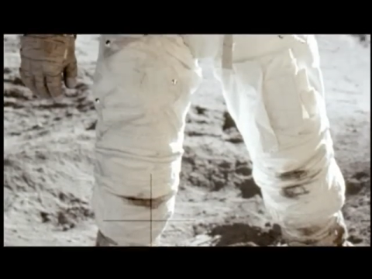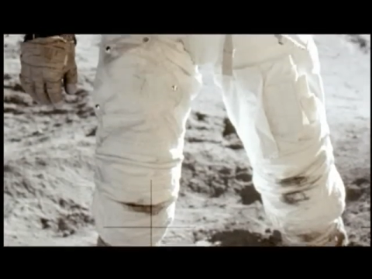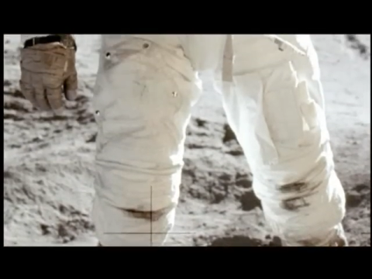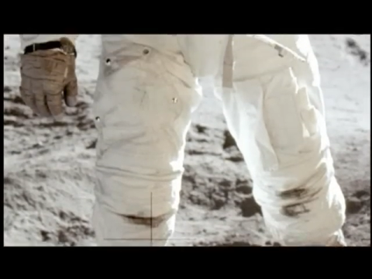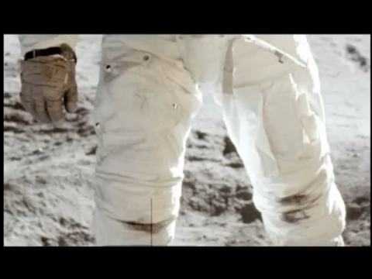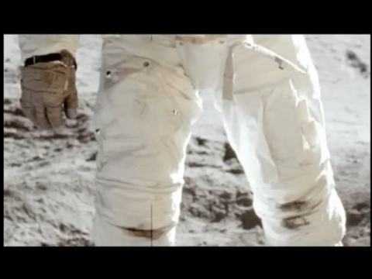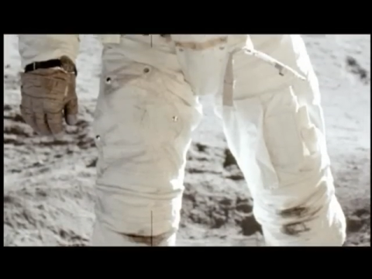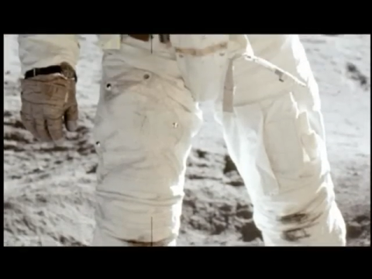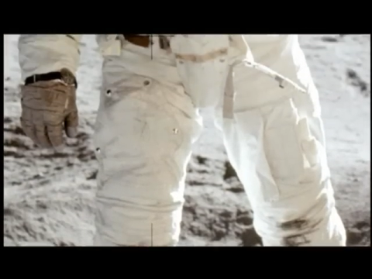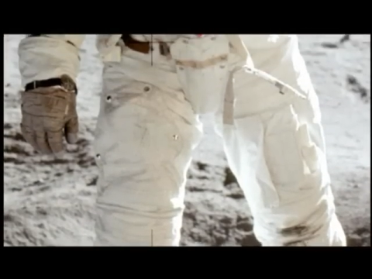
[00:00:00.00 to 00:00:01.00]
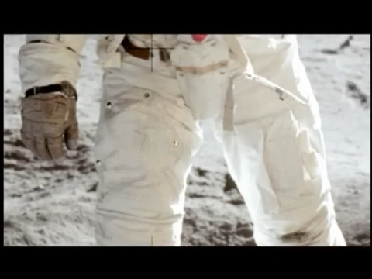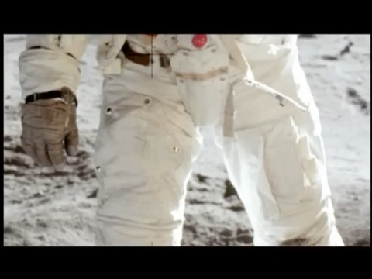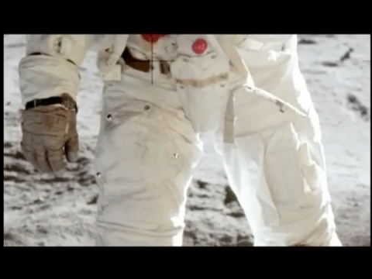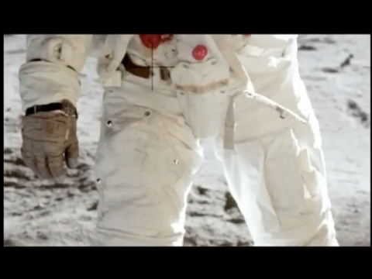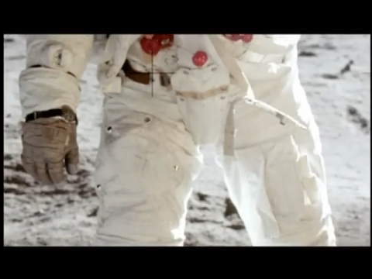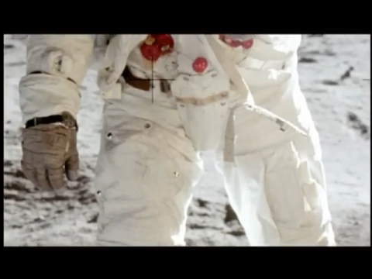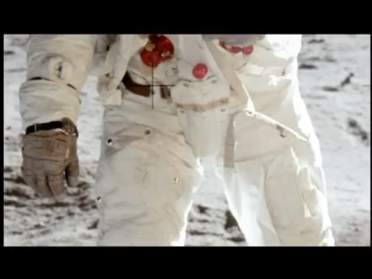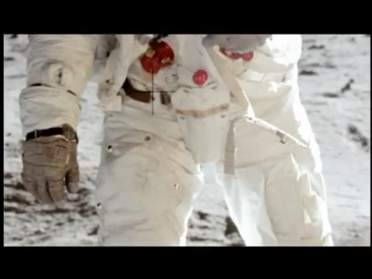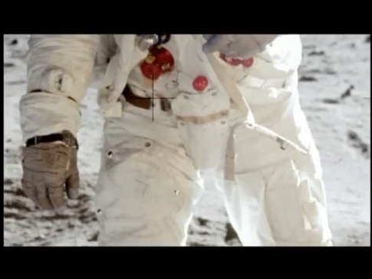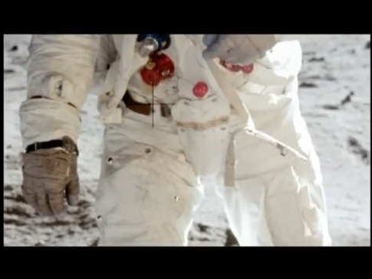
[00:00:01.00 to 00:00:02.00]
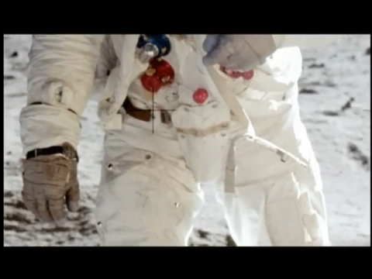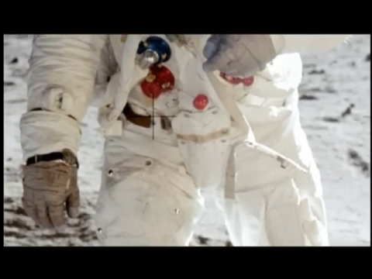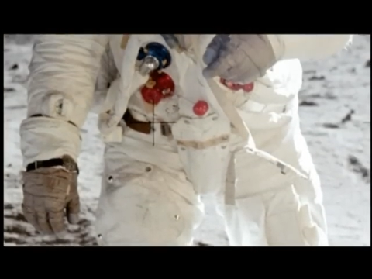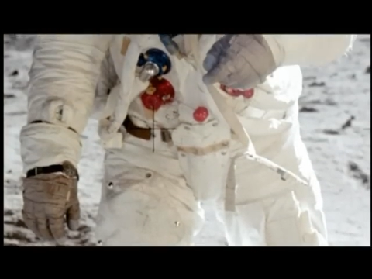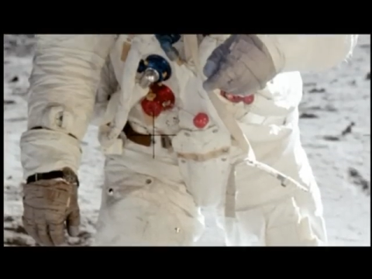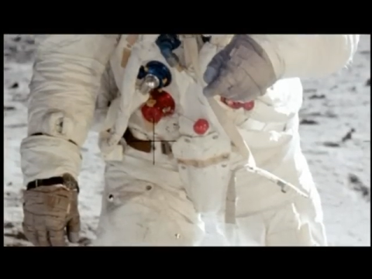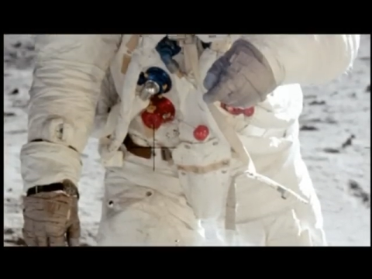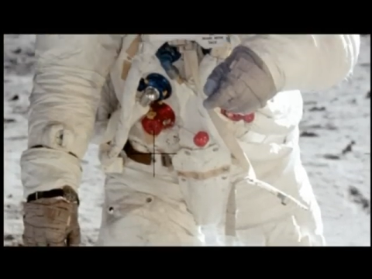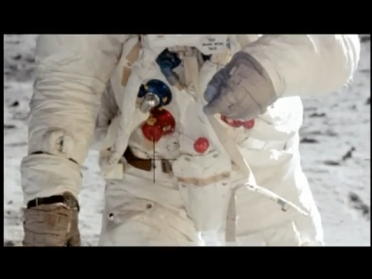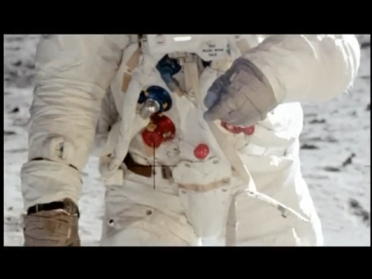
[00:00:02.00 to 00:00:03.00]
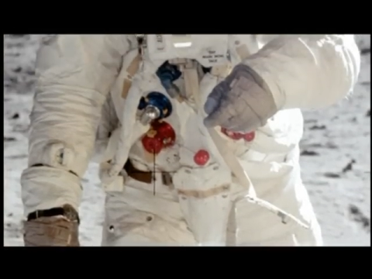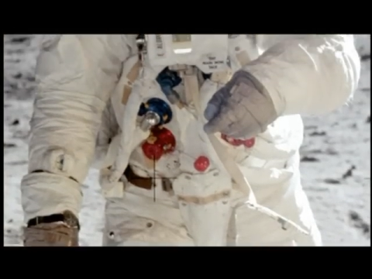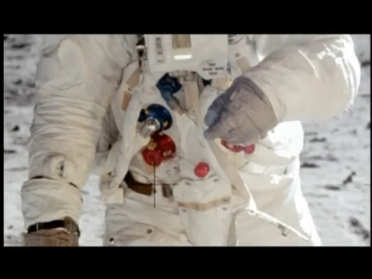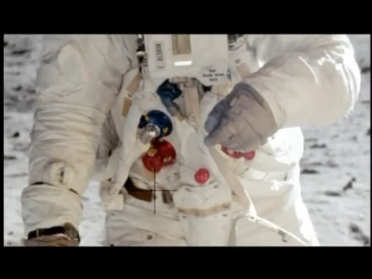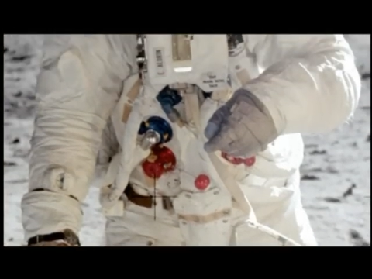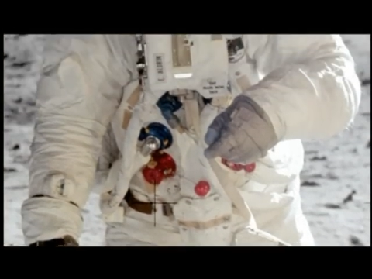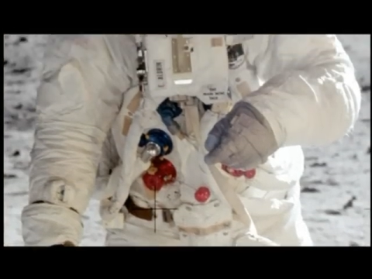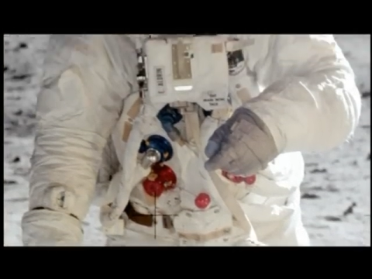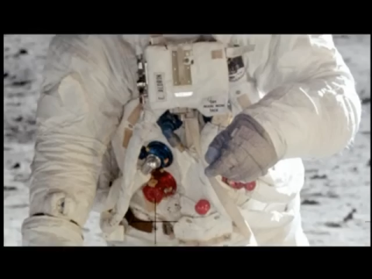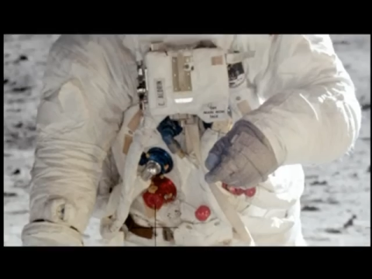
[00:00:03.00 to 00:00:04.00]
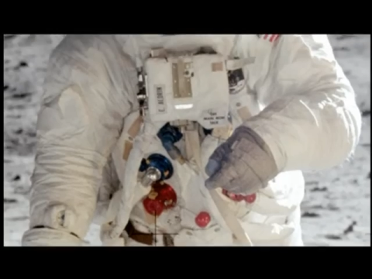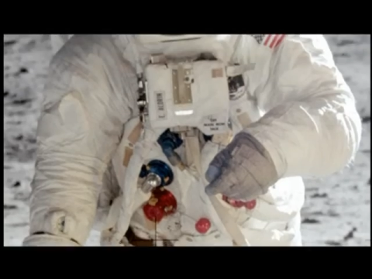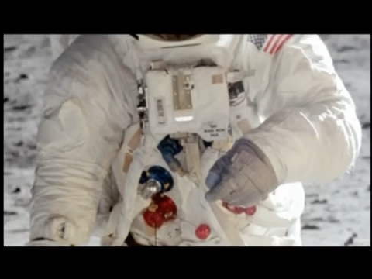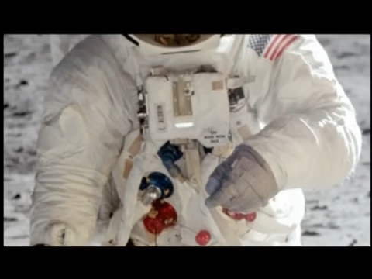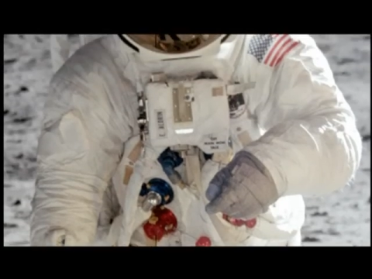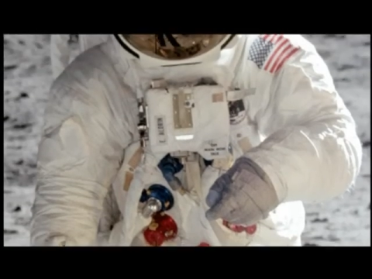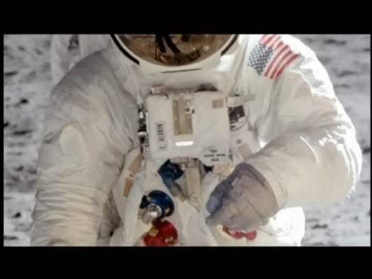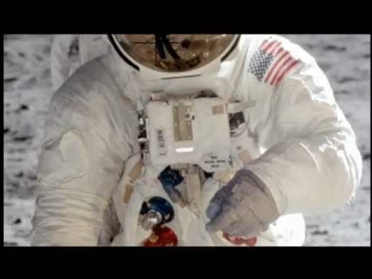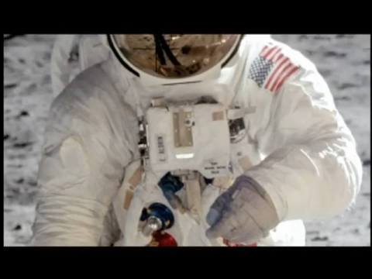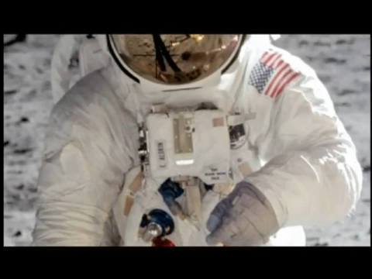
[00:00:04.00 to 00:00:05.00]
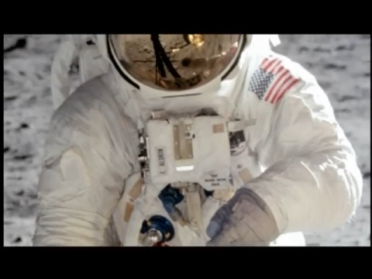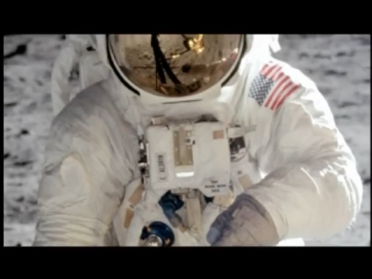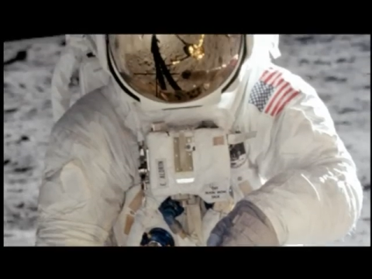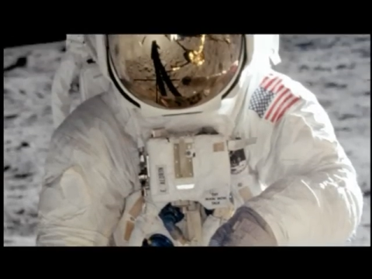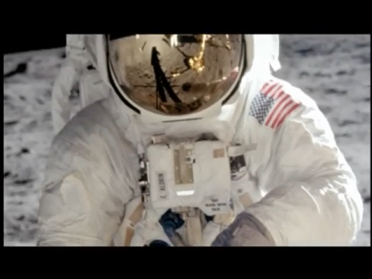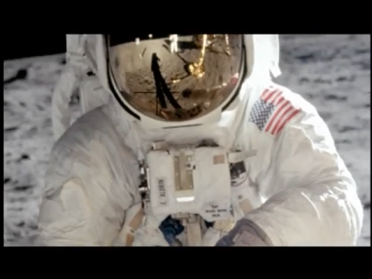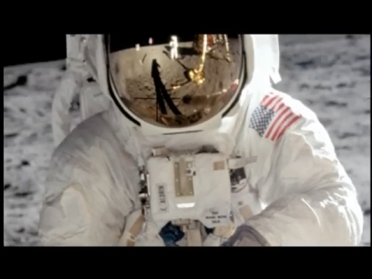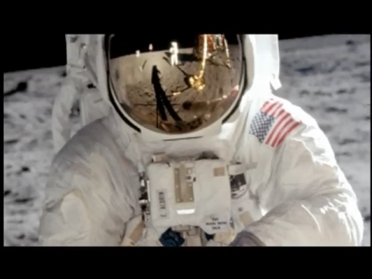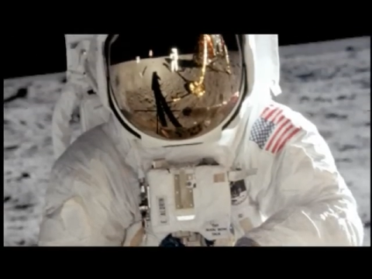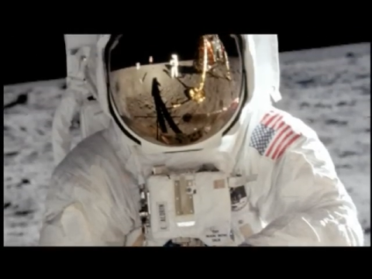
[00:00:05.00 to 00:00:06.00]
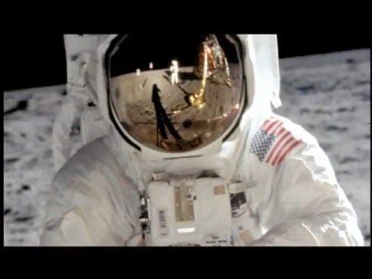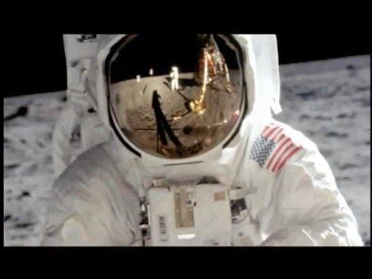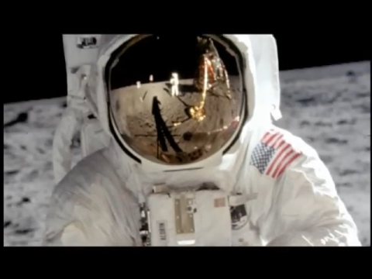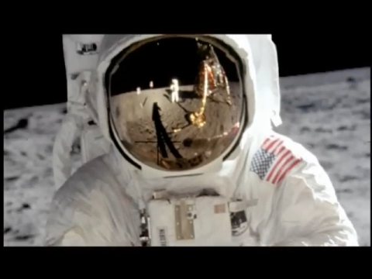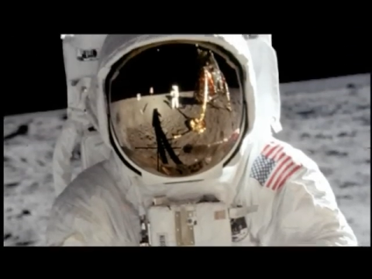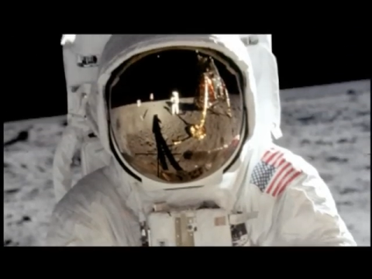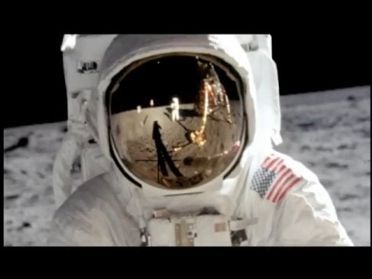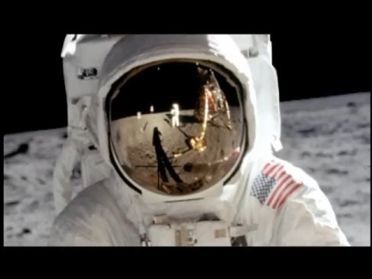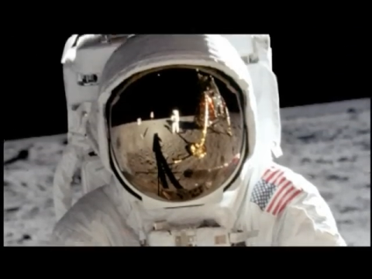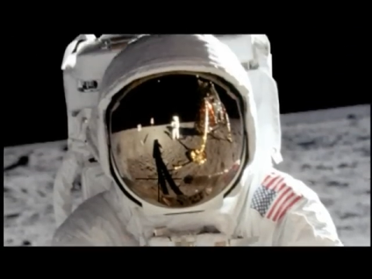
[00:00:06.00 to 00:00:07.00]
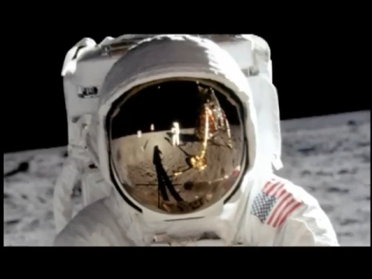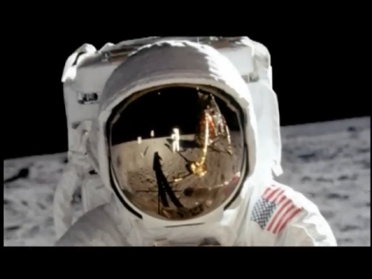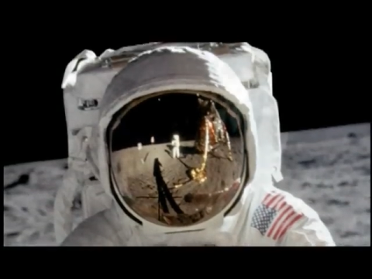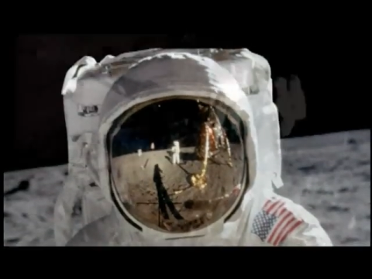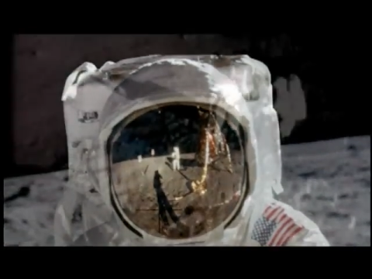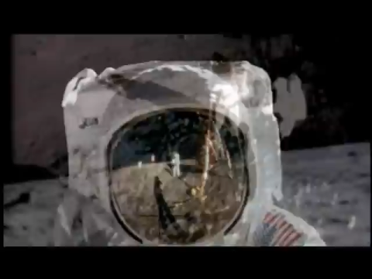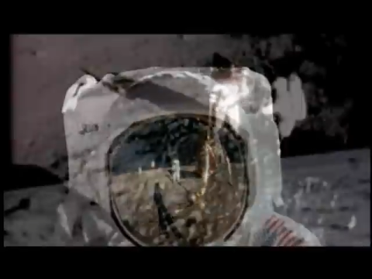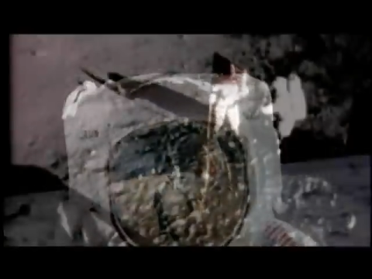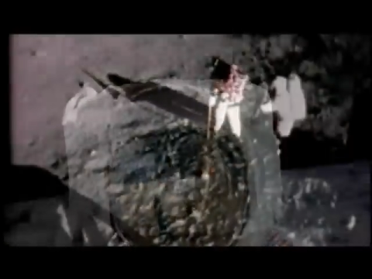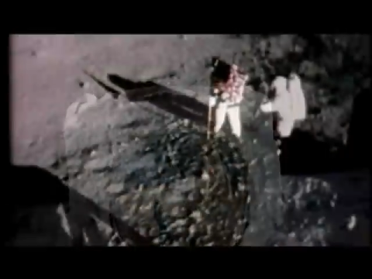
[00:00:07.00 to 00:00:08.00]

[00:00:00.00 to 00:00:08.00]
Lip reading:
[unreadable: no face in view]